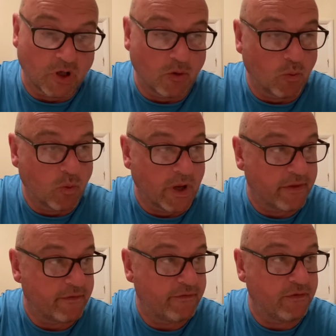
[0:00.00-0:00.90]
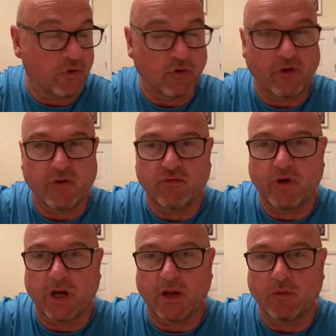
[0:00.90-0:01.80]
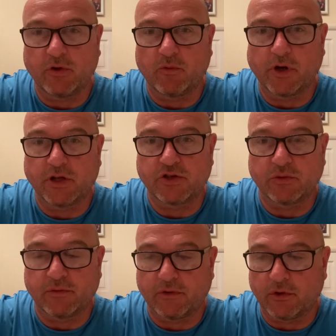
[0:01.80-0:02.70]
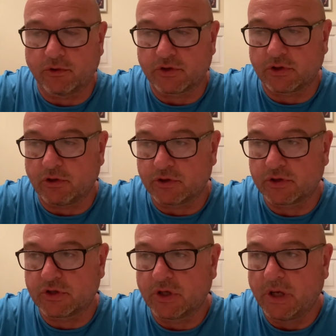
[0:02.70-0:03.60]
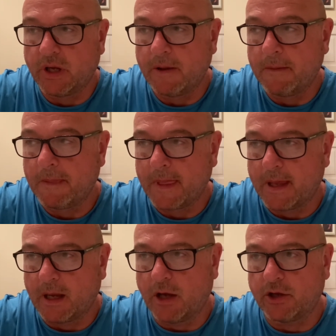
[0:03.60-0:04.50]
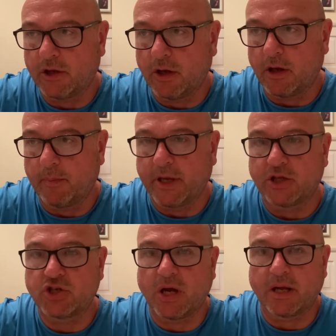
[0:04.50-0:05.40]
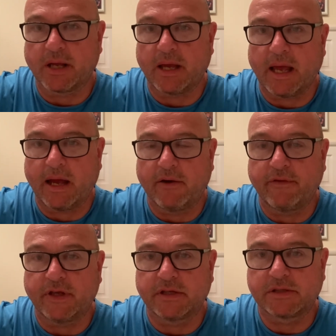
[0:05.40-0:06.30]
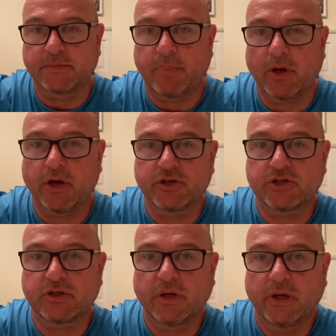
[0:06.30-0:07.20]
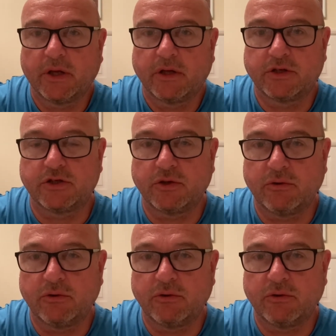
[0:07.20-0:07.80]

Whether Fury really would have wanted to have lost a big chunk out of his purse to do